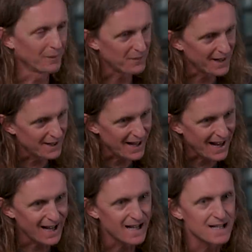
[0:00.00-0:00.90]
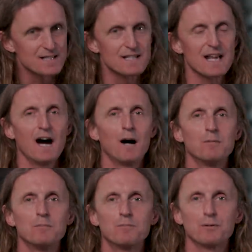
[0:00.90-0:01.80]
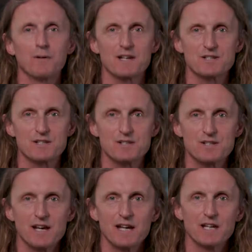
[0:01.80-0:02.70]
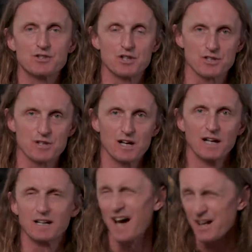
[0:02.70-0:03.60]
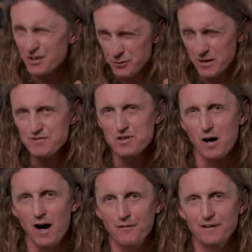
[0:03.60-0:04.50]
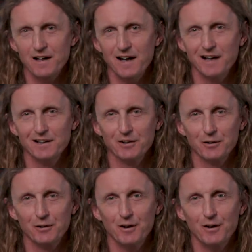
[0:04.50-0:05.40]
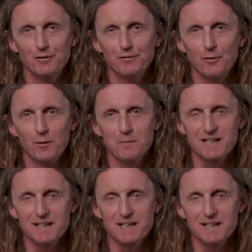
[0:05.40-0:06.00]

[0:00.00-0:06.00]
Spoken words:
But then as the album progresses, it just kind of drifts off a little for